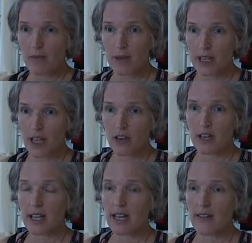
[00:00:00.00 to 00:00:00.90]
but yet you're
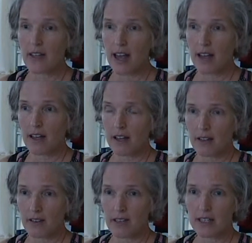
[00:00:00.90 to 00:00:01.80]
getting
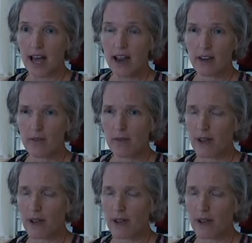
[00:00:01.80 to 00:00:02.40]
that entire